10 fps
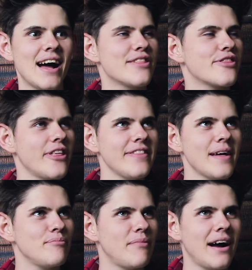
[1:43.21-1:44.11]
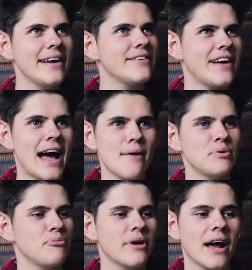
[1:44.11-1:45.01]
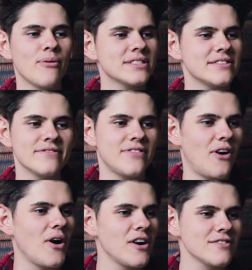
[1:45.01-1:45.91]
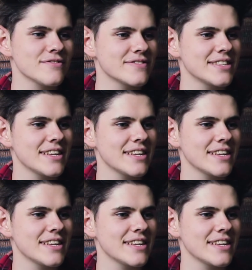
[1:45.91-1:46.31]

I think that might have happened, but I wasn't involved.